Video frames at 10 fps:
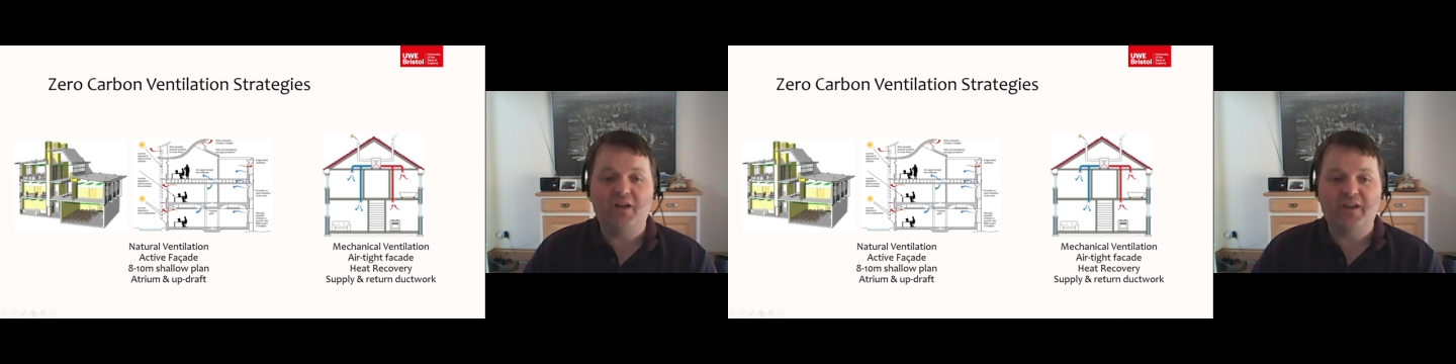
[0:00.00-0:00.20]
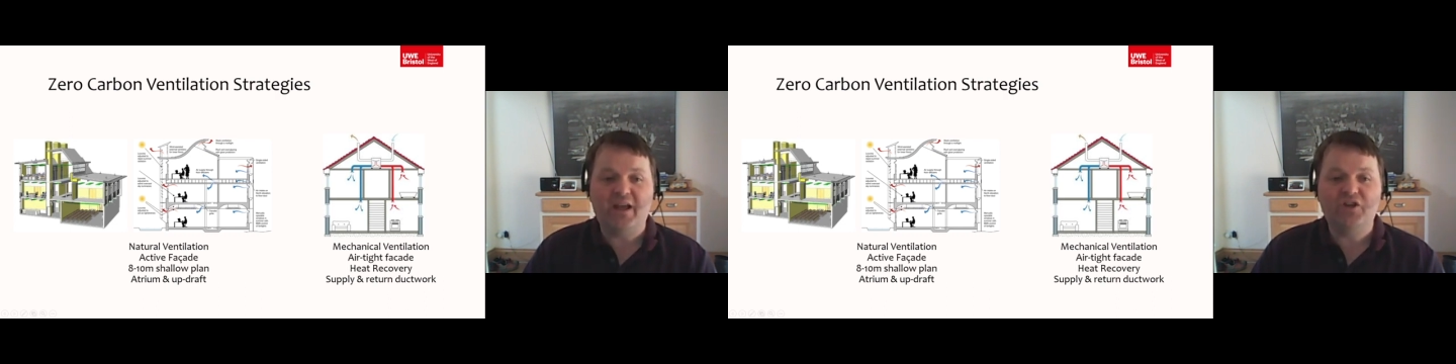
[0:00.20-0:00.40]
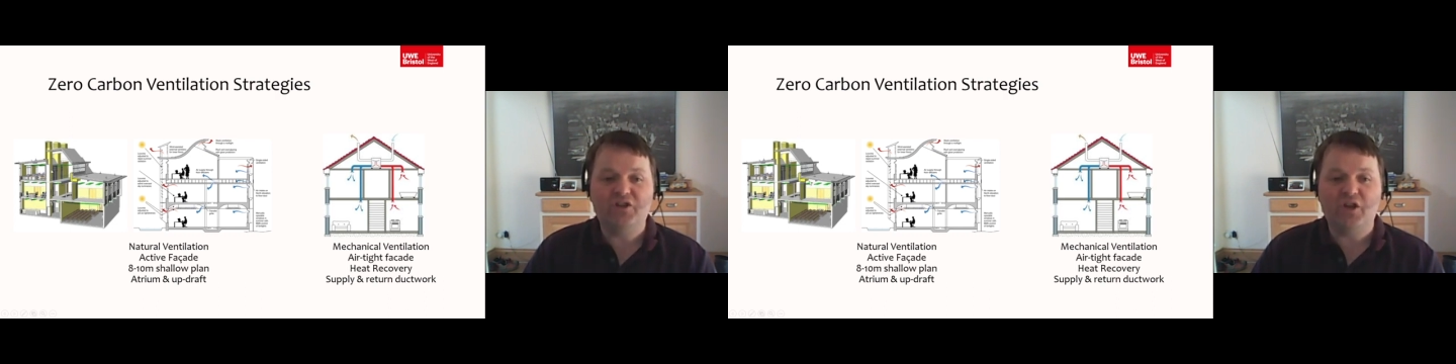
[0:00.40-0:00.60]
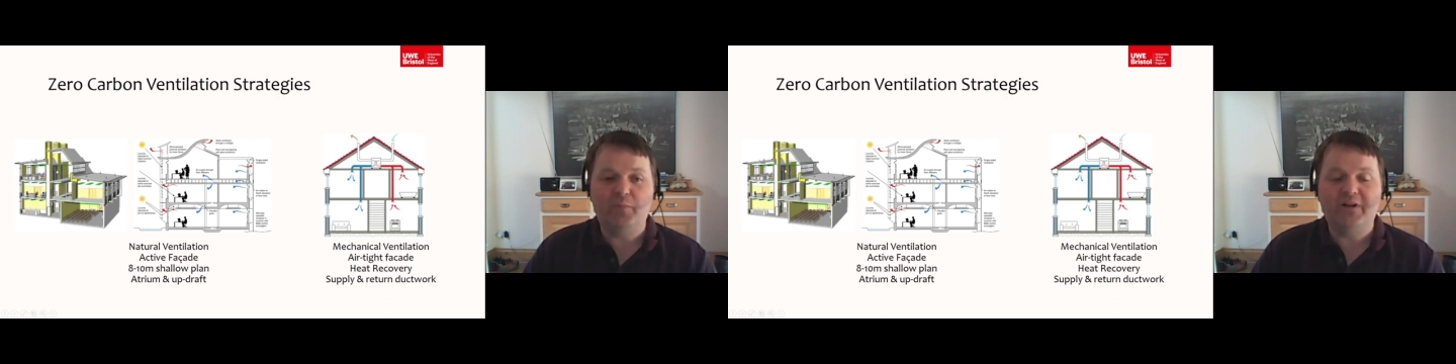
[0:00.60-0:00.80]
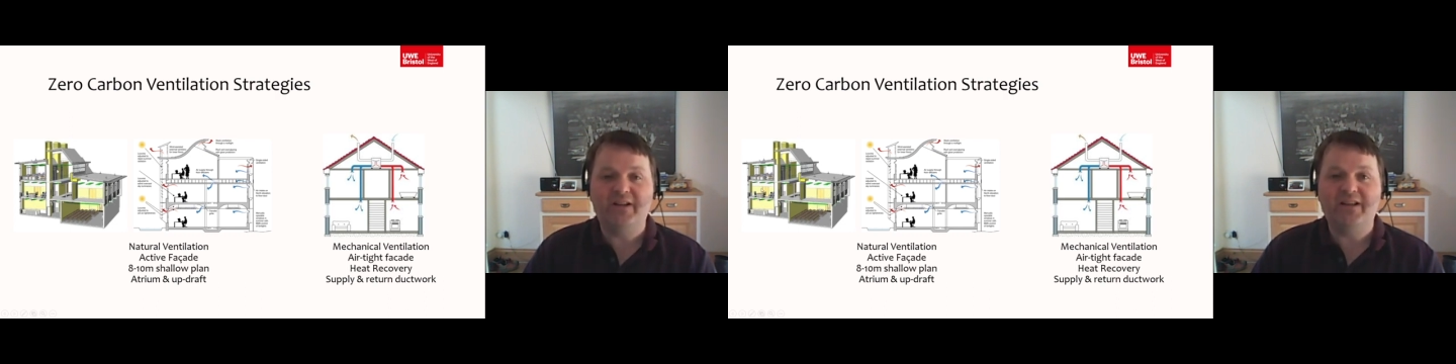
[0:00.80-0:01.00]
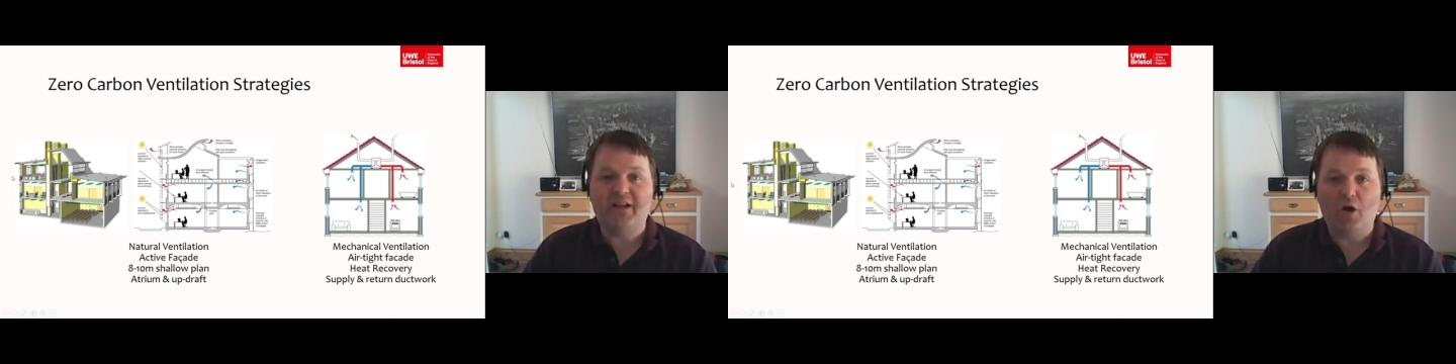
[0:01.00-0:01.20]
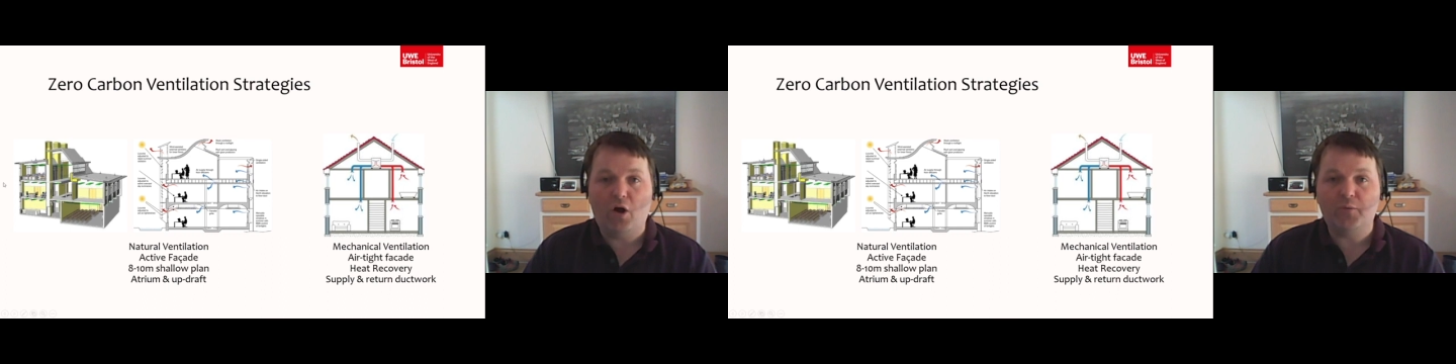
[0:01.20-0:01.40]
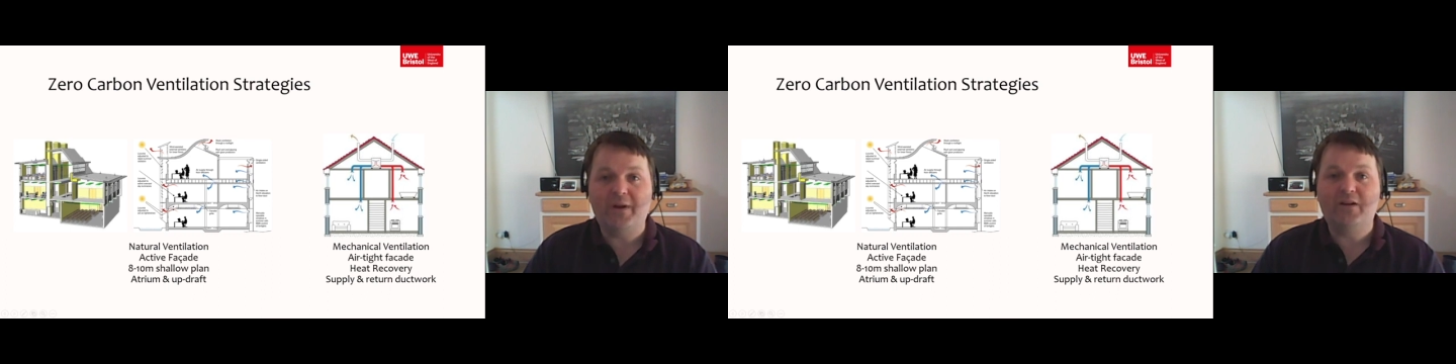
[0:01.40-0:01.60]
on the edges of the building that are
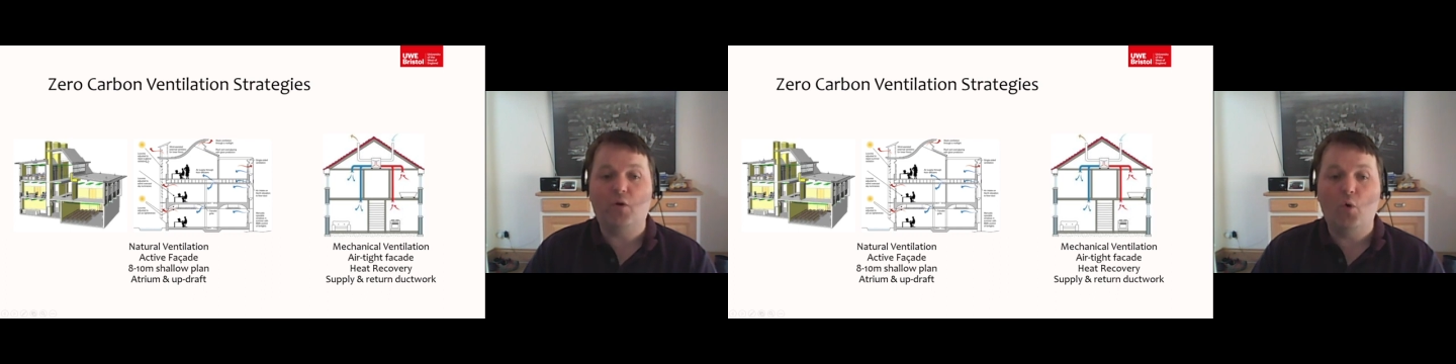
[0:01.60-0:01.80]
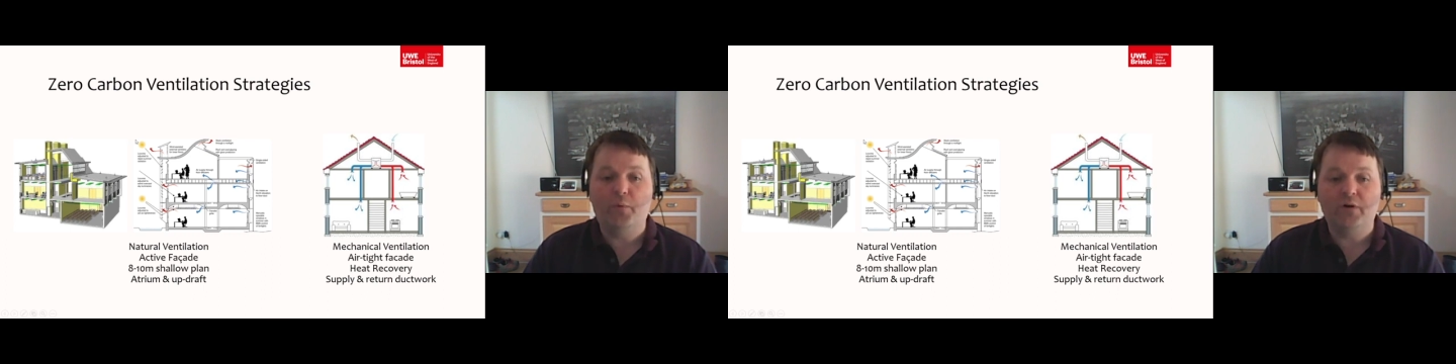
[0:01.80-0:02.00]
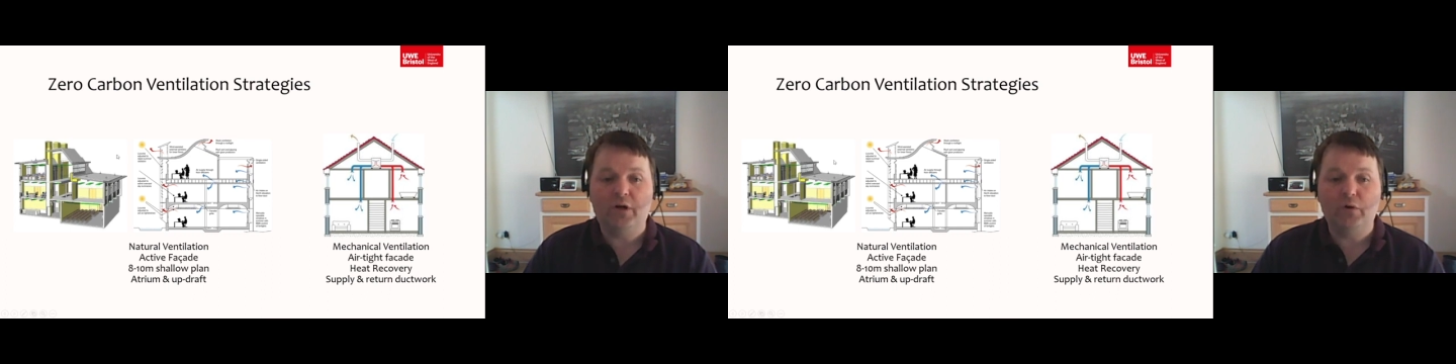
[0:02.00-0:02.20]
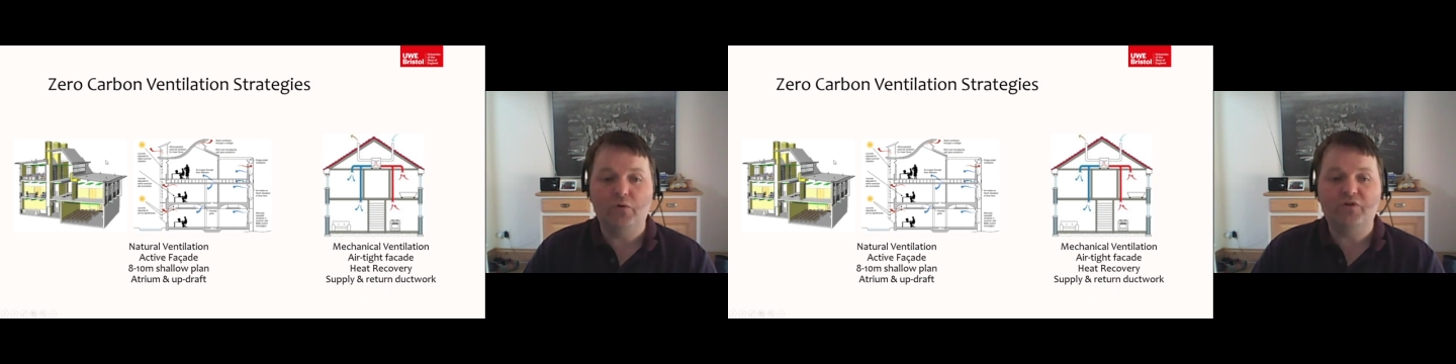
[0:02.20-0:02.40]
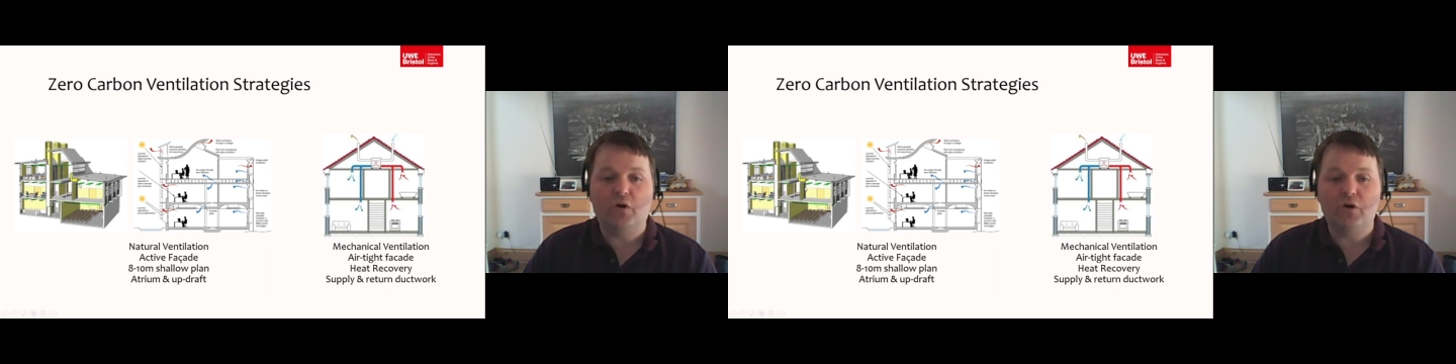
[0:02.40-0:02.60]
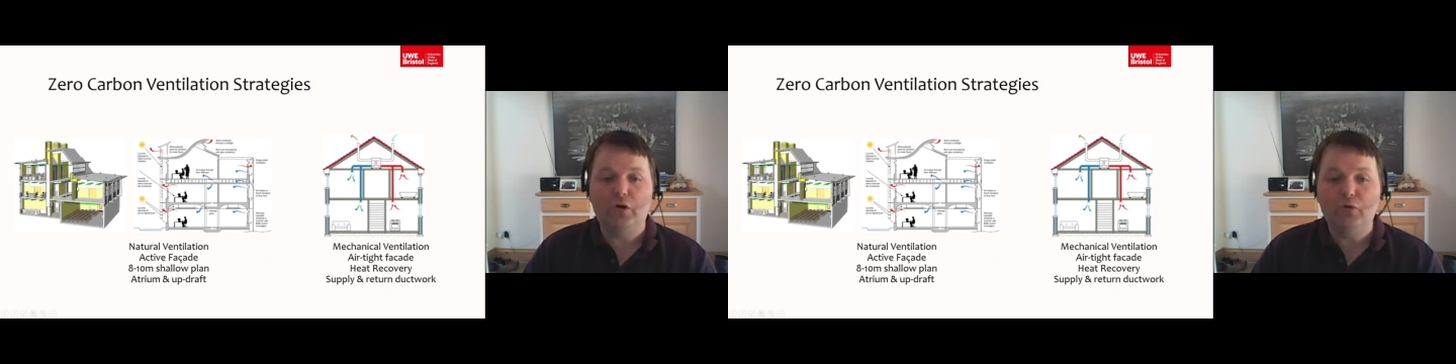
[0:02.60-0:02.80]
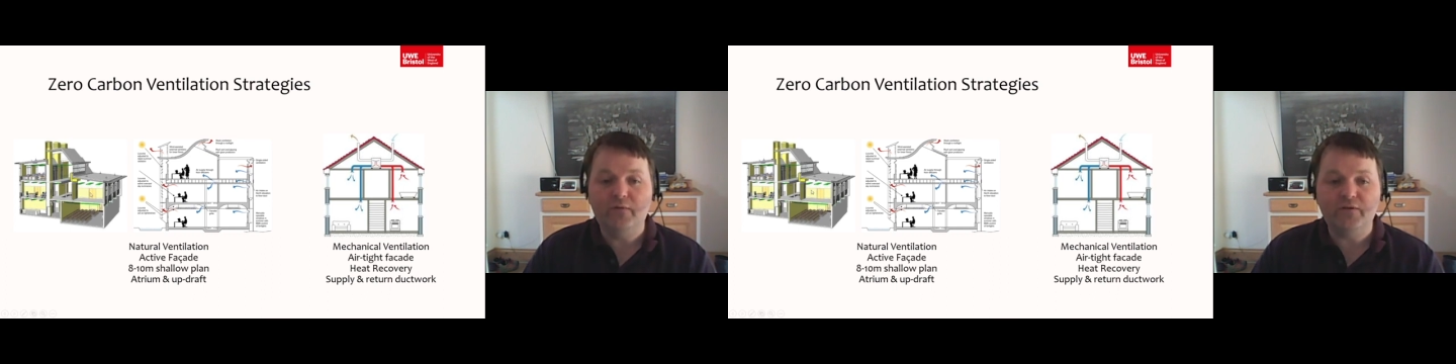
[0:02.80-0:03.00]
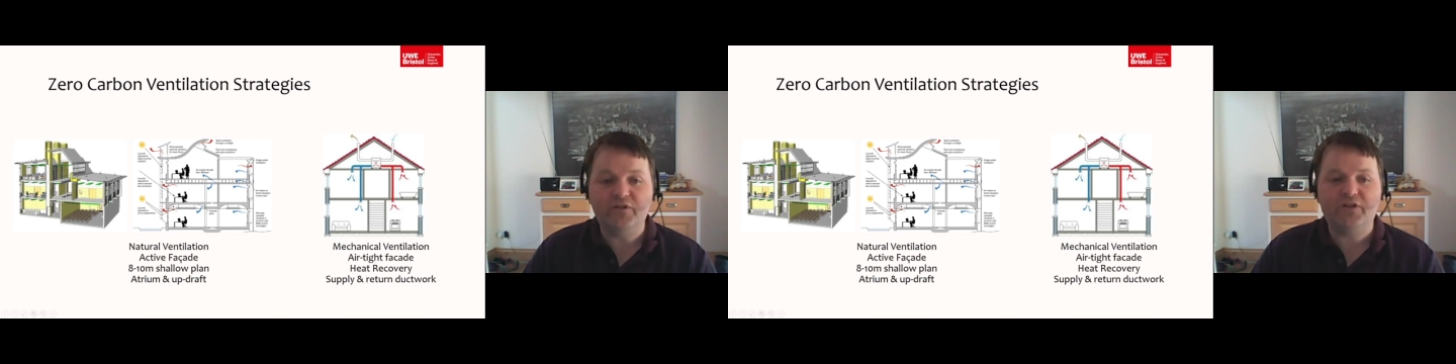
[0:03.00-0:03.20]
automated open and close, or
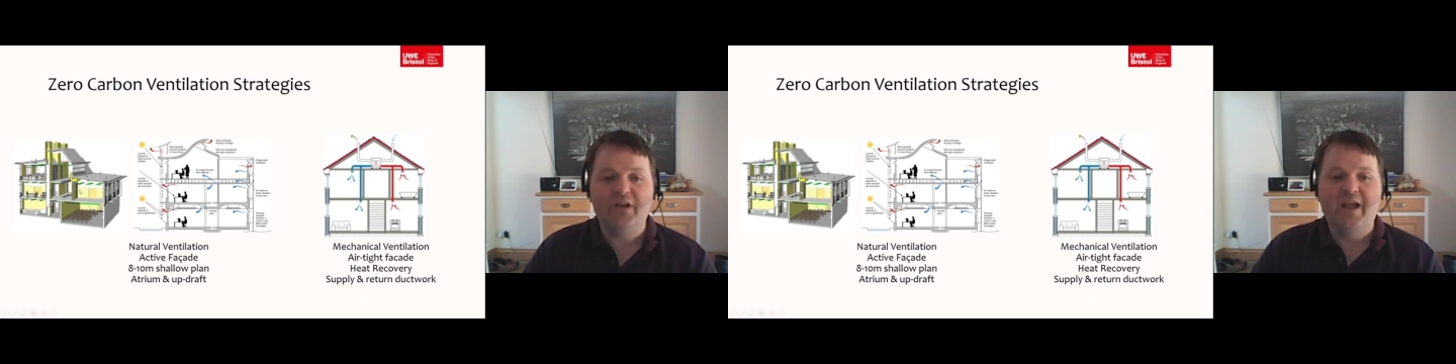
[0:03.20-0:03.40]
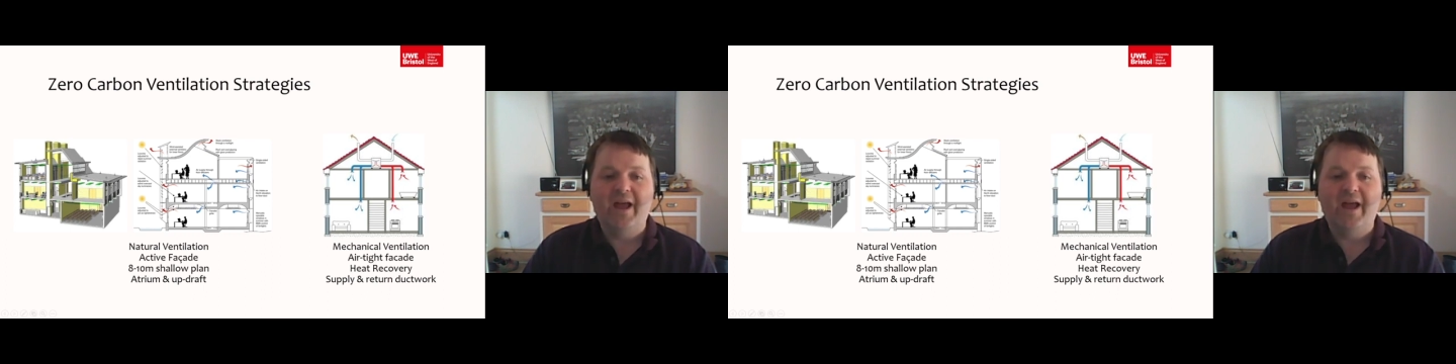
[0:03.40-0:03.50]
louvers